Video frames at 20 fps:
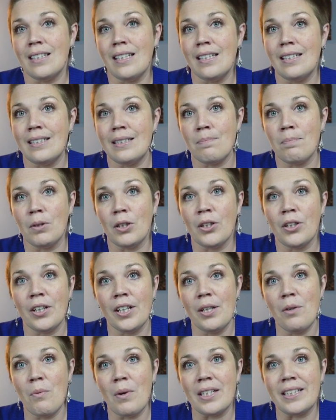it's
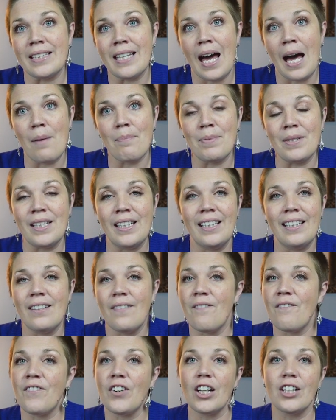blurry, what's
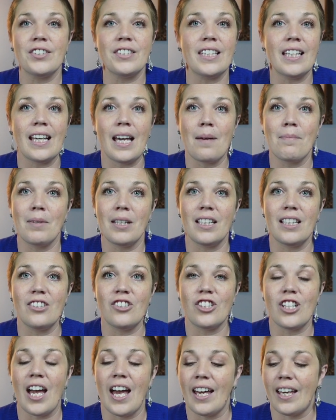happening? First thing I'm gonna
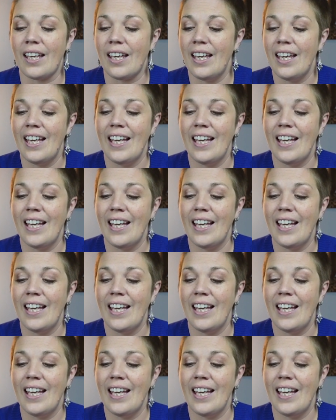check